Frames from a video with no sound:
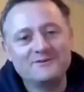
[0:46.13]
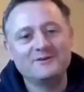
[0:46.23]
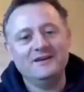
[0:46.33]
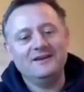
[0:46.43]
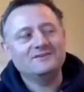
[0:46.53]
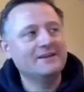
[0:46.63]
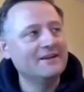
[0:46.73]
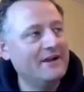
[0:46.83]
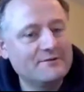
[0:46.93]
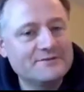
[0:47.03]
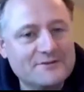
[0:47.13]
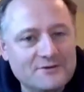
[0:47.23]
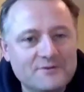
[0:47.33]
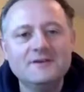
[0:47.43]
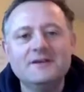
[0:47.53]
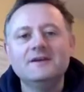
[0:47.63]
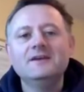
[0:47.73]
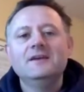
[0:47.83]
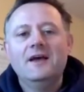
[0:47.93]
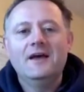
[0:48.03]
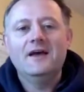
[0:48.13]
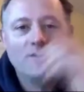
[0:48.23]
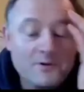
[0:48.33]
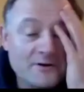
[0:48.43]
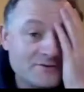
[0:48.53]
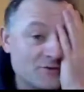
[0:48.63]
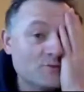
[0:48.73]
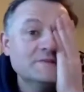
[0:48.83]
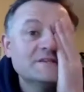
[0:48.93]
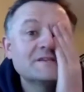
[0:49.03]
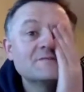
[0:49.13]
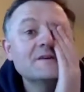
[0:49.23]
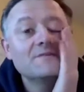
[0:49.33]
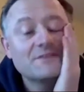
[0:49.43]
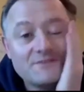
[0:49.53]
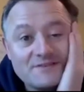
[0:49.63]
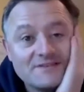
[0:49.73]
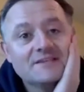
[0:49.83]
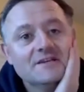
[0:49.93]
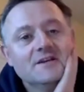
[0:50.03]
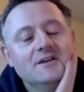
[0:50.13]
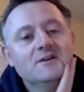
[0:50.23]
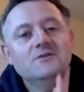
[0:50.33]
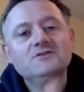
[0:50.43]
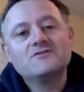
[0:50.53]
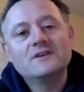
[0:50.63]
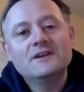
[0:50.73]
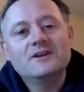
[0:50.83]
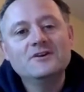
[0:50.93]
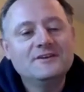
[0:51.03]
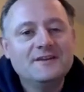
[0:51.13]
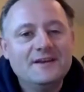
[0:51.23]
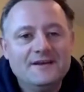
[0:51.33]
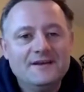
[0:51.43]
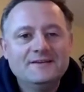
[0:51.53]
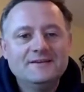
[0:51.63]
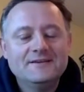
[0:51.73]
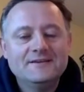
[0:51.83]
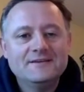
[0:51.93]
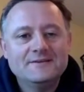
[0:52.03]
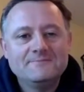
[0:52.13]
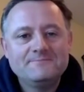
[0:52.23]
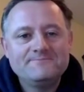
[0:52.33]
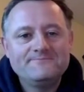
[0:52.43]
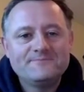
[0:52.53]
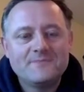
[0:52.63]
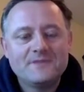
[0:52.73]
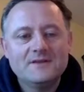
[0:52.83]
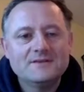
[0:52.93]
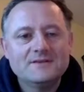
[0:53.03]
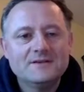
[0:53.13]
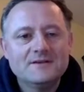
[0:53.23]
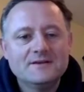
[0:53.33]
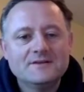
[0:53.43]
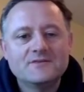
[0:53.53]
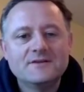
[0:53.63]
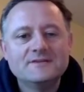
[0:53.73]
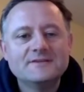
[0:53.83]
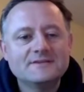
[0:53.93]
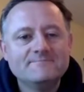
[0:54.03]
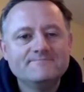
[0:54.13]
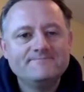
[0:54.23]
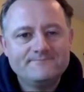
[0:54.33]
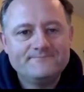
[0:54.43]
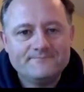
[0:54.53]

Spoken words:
Actually, I was doing a number of Zooms this week, which was really good. And it's a great